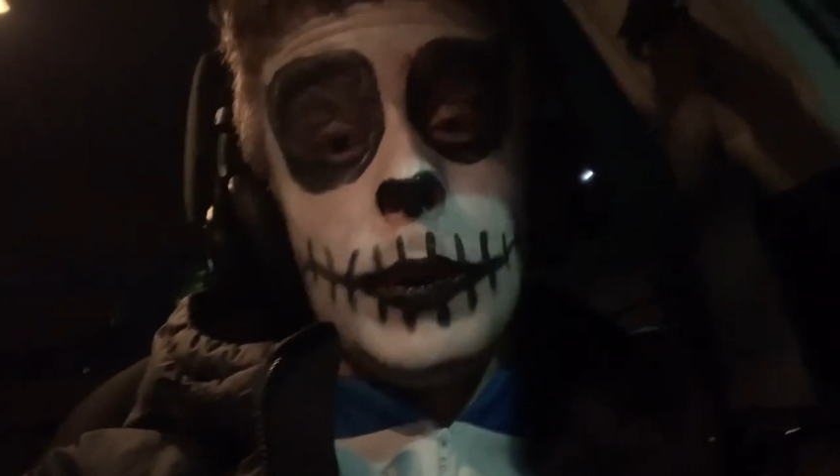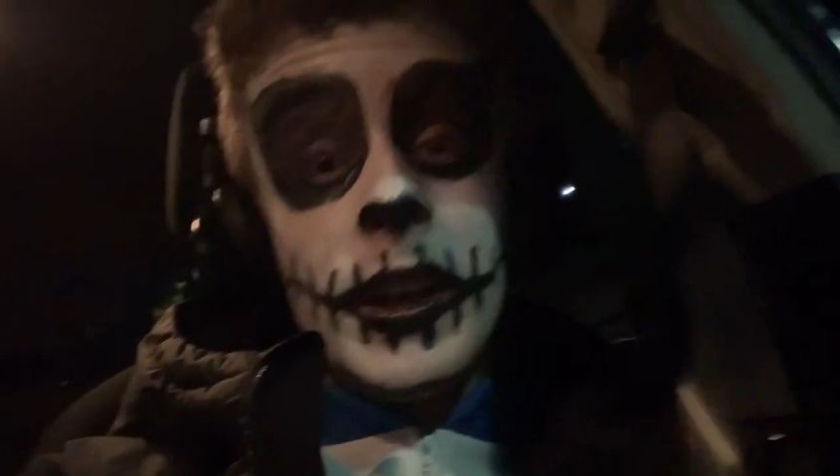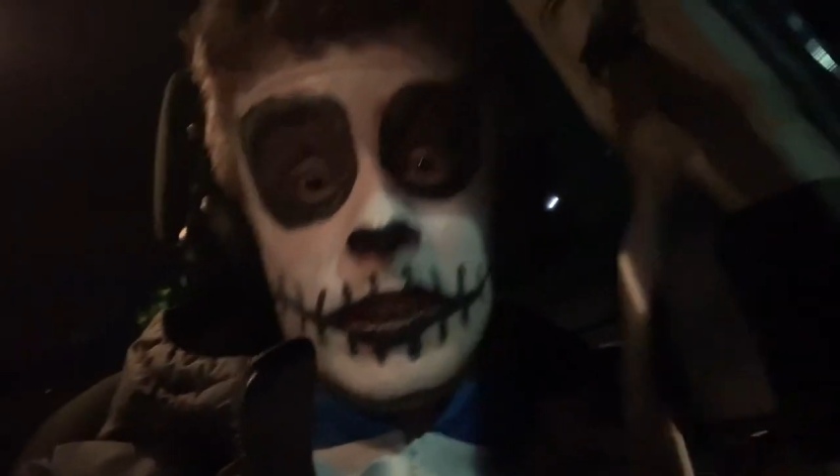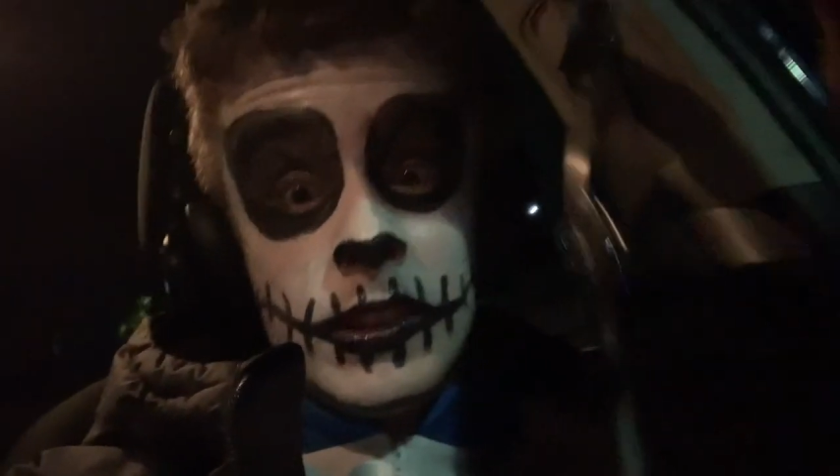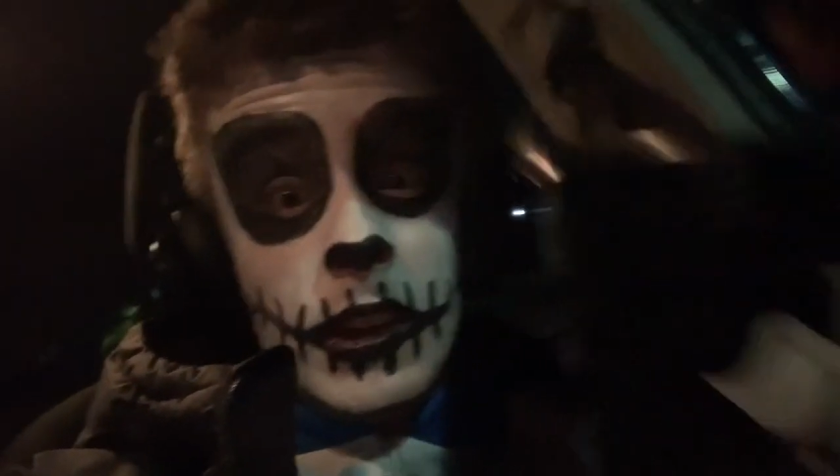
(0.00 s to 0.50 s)

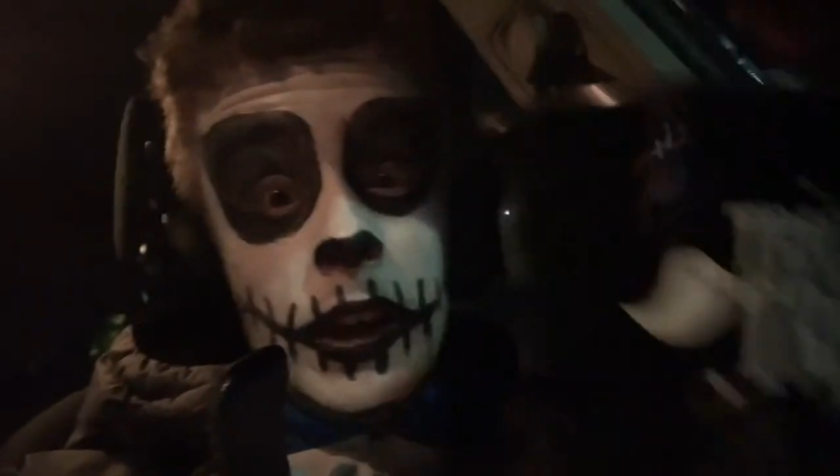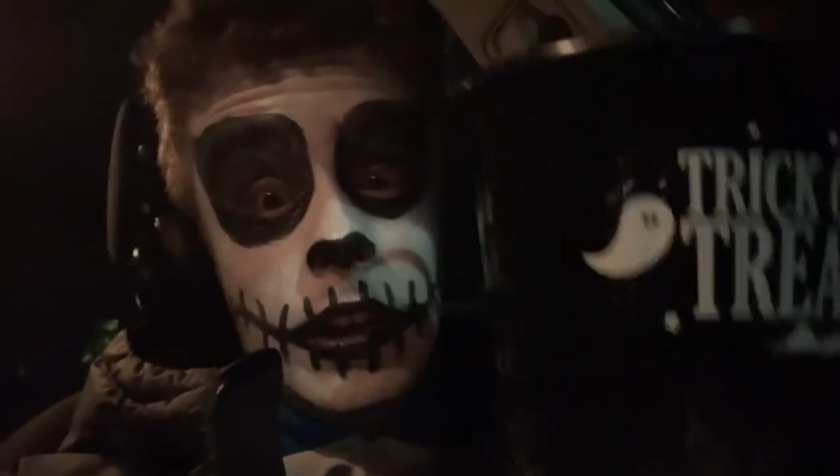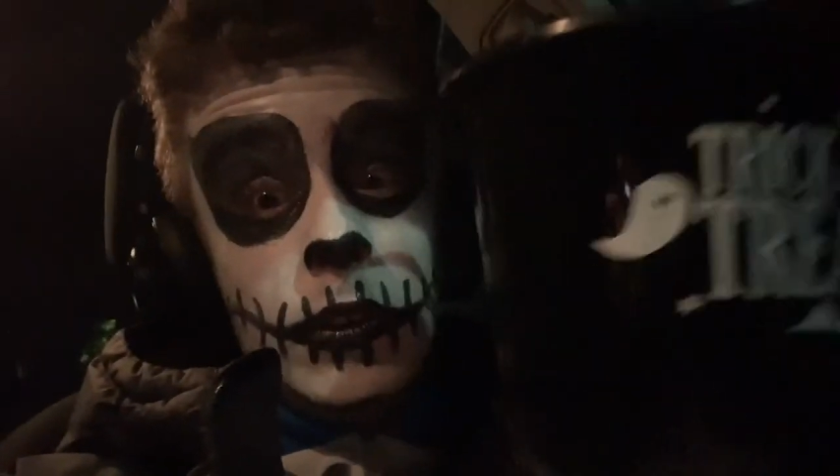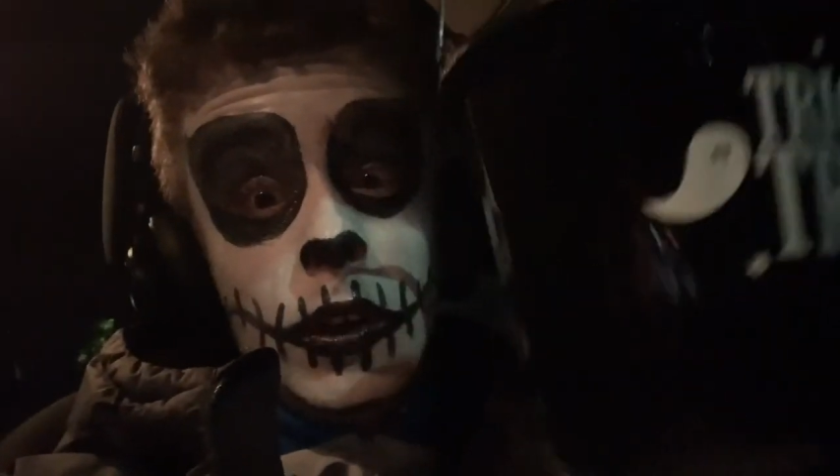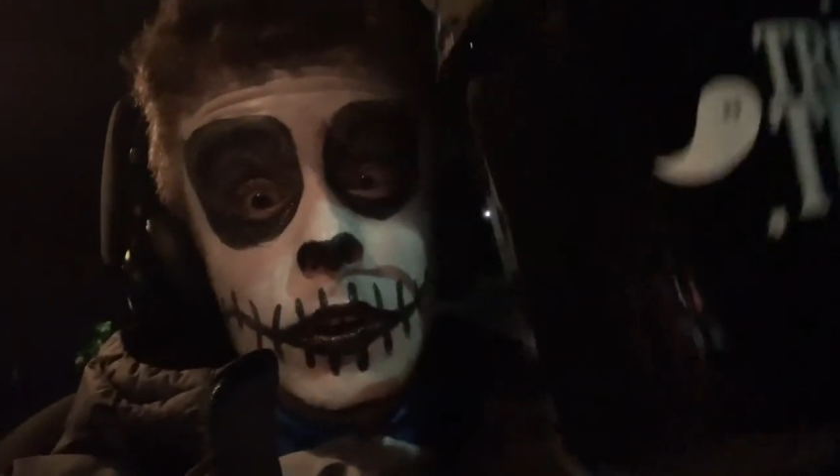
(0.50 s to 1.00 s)

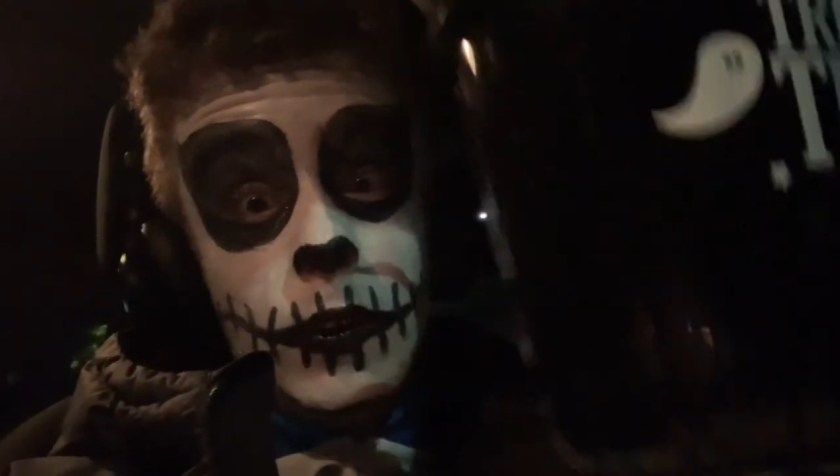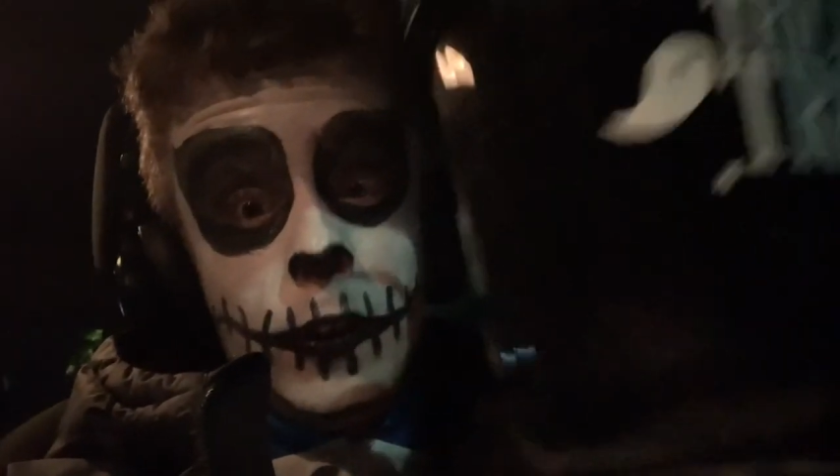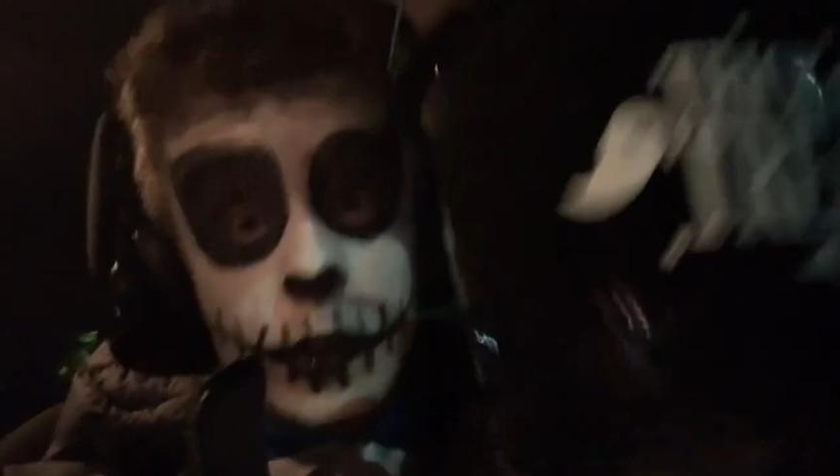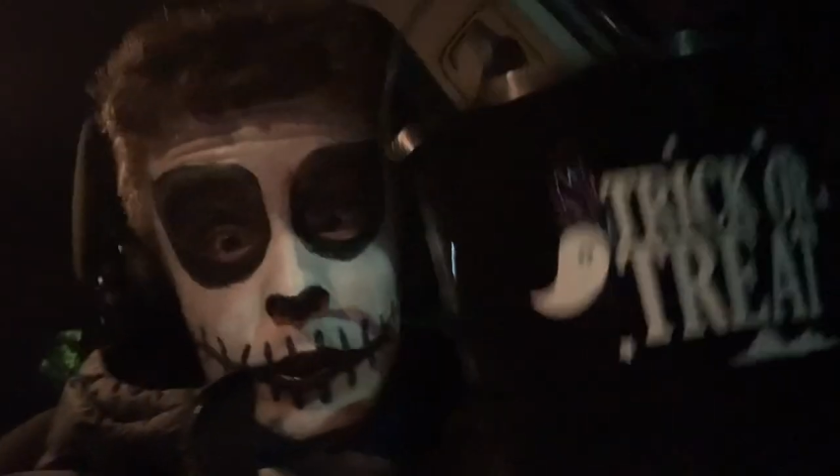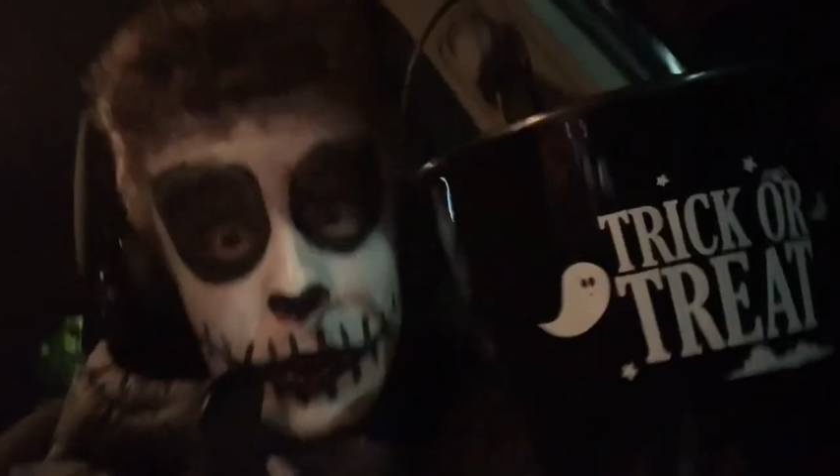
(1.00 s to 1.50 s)
excited for
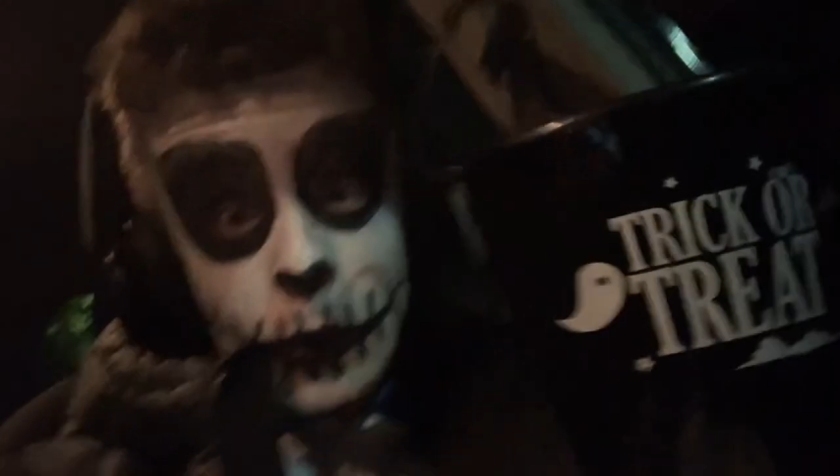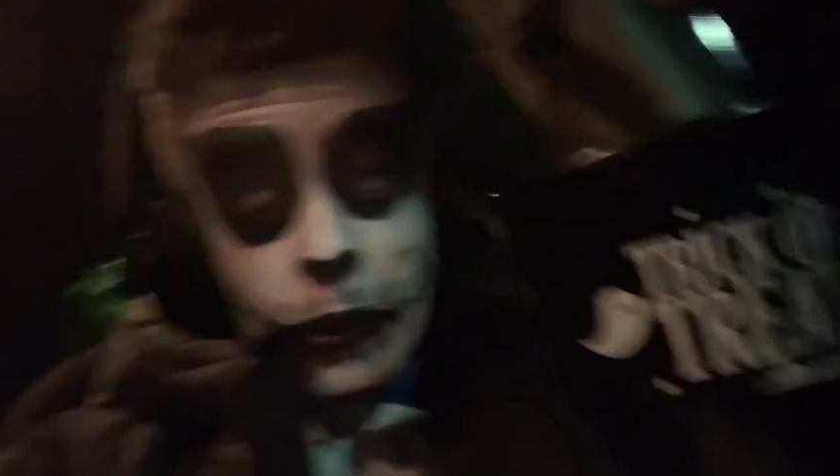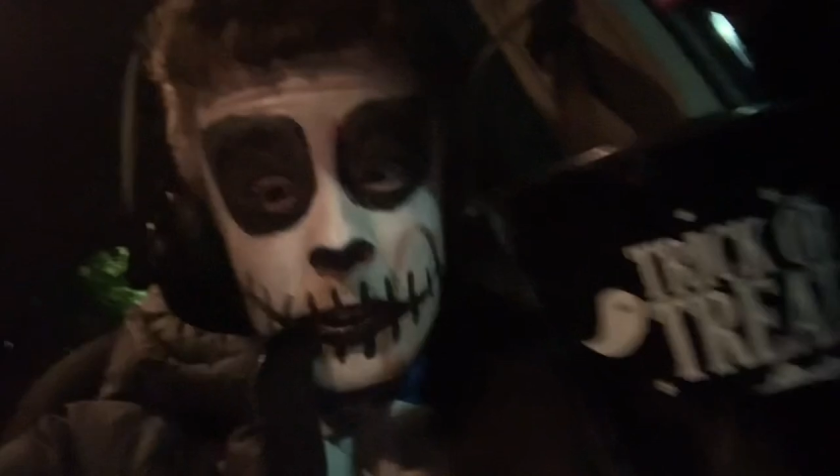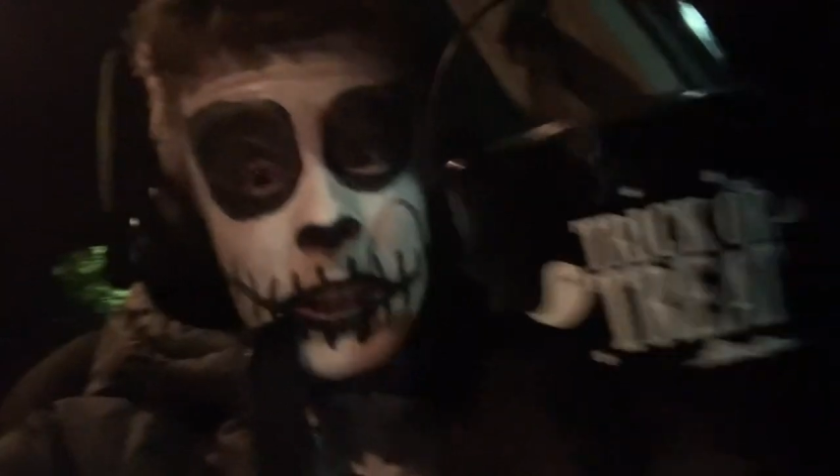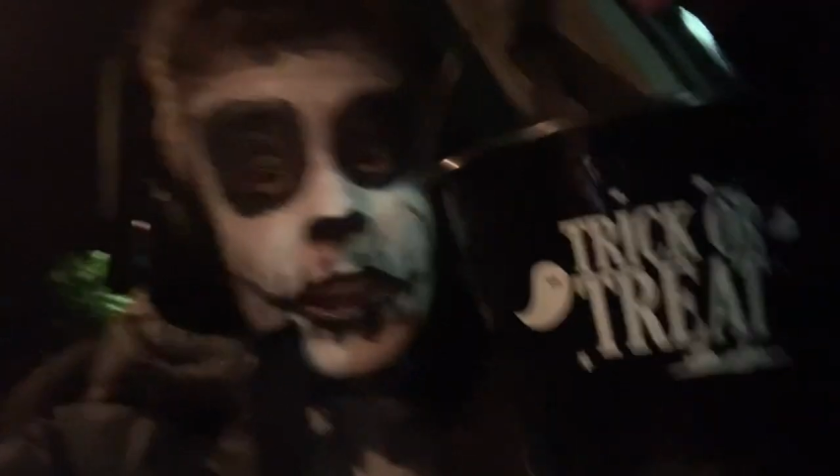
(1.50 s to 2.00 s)

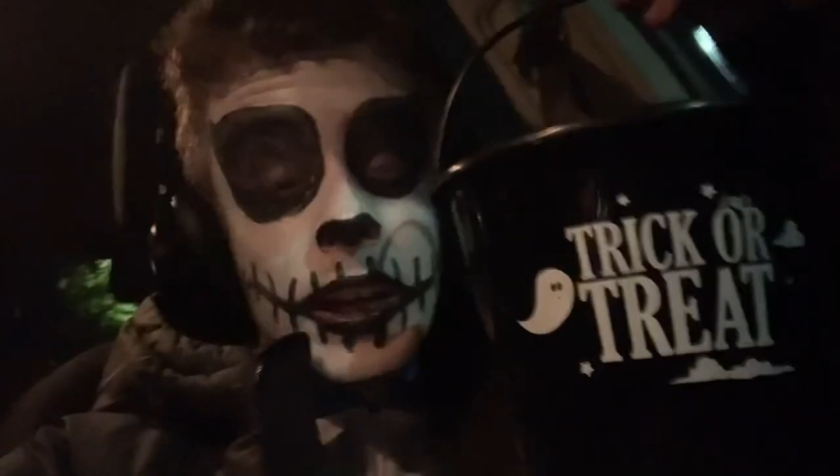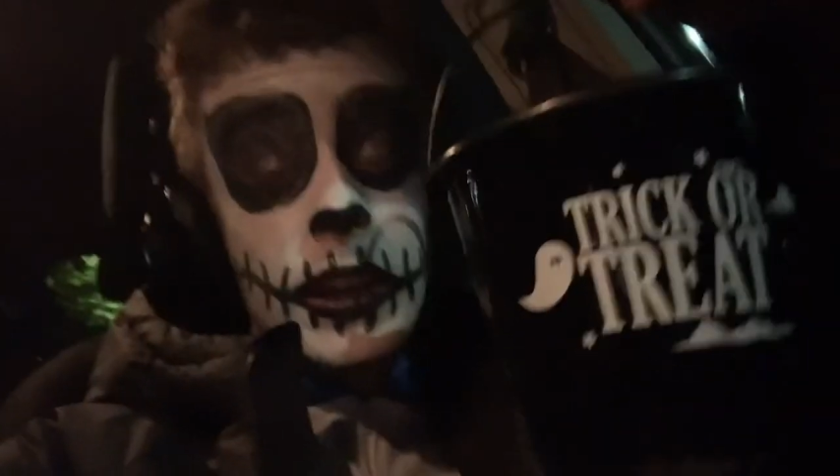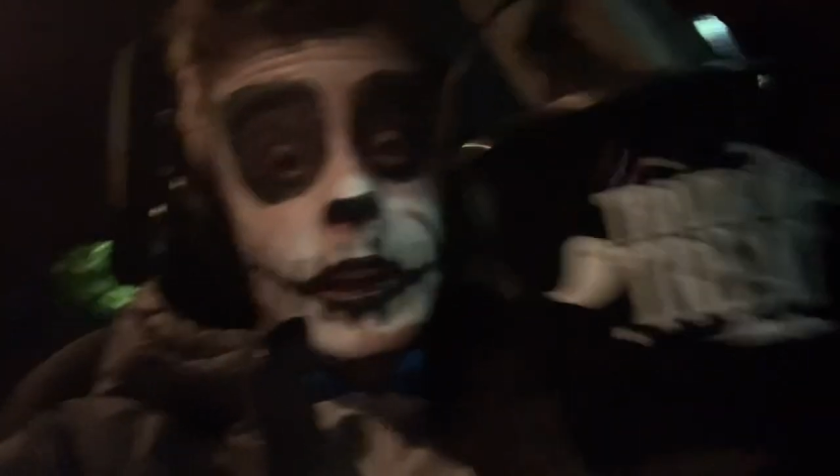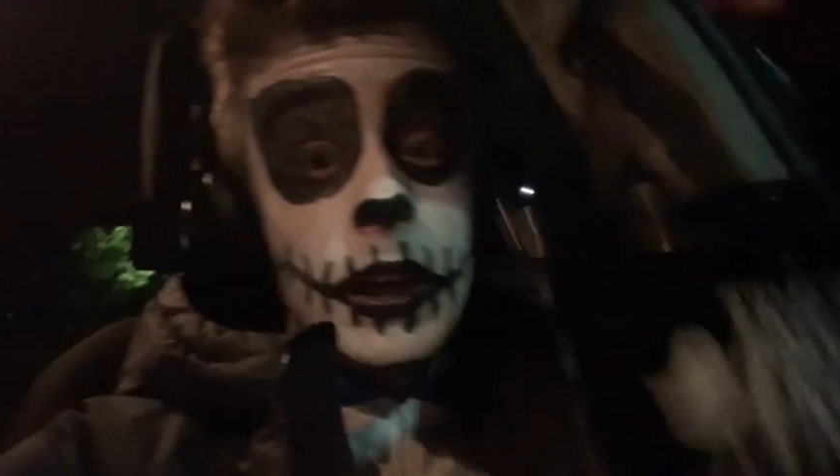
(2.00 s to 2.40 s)
trick-or-treating.